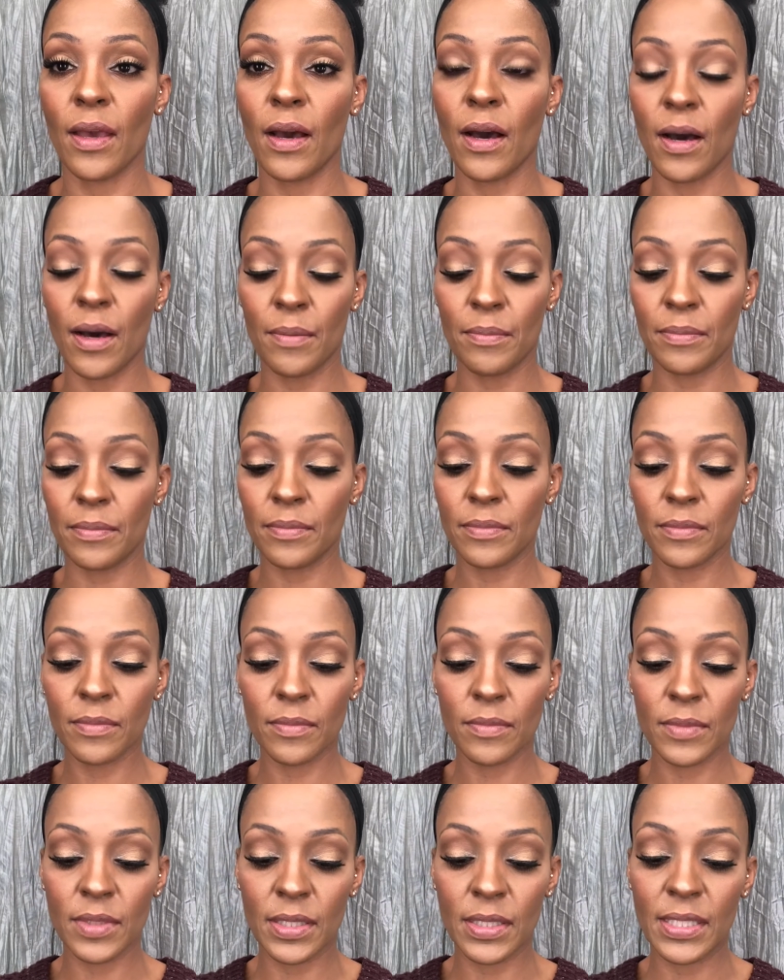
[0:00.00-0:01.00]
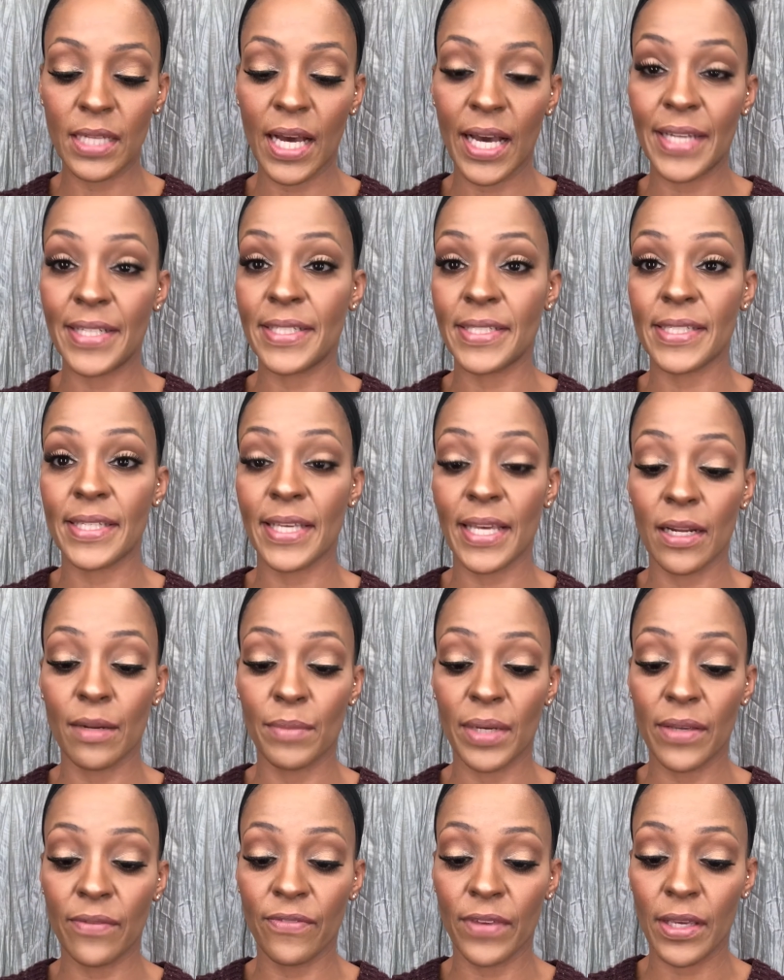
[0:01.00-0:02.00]
dye doesn't get on
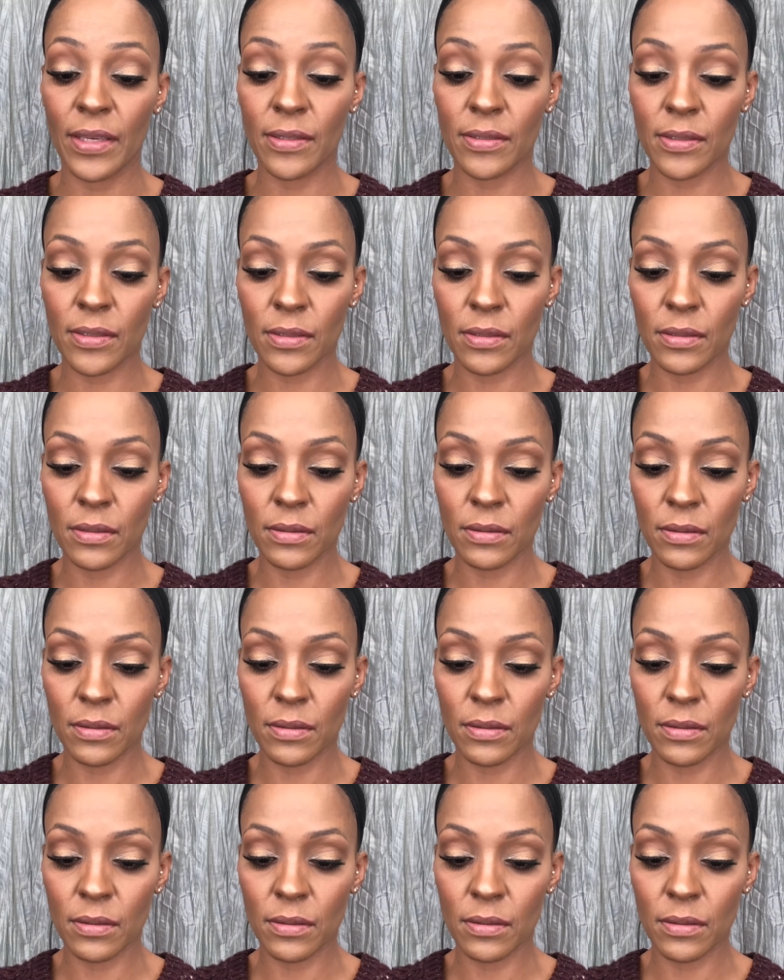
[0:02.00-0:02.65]
my face.